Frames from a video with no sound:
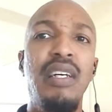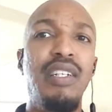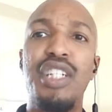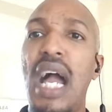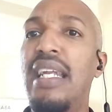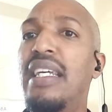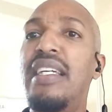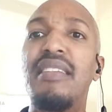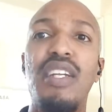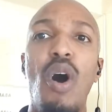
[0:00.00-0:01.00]

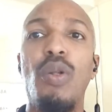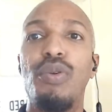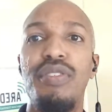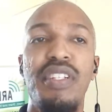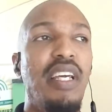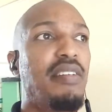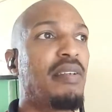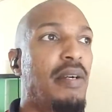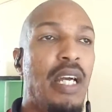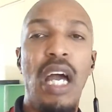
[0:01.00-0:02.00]
Chinese and all those
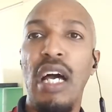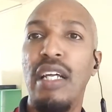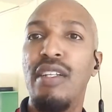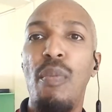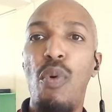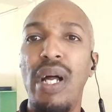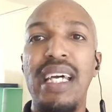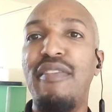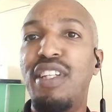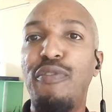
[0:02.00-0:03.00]
things. Number one,
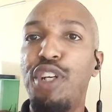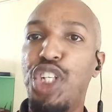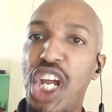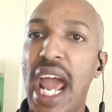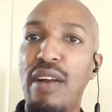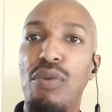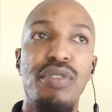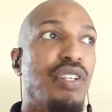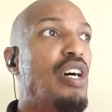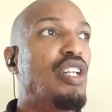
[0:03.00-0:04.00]
they have different
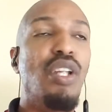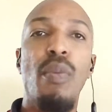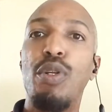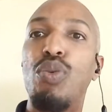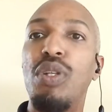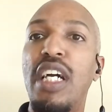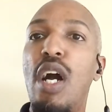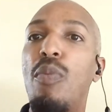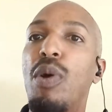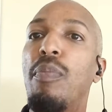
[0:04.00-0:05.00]
channels. Number two, they
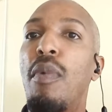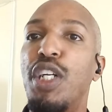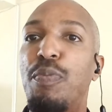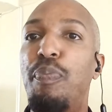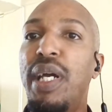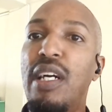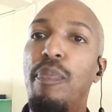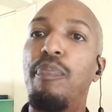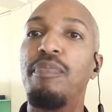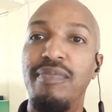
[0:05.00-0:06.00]
come with much
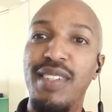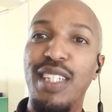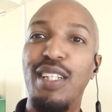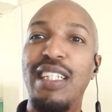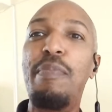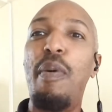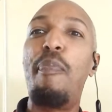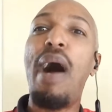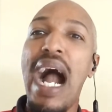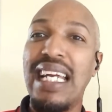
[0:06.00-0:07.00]
bigger, deeper
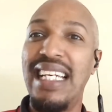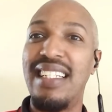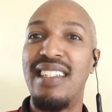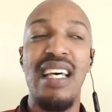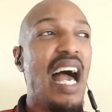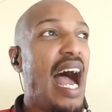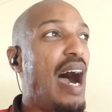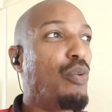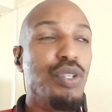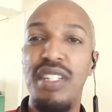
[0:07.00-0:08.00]
pockets,
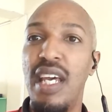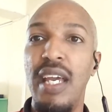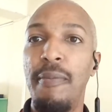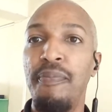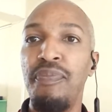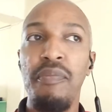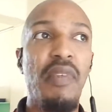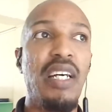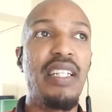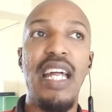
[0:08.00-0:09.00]
I would say,
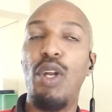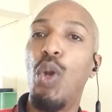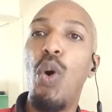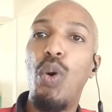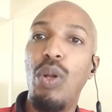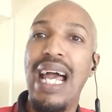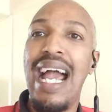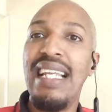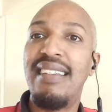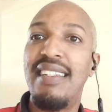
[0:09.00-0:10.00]
than a local
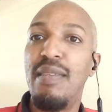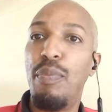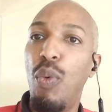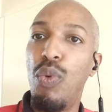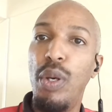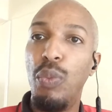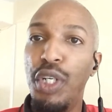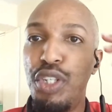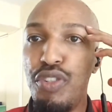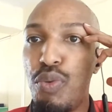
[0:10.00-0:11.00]
entity, but
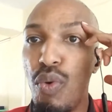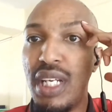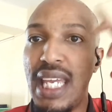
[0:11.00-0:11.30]
we just don't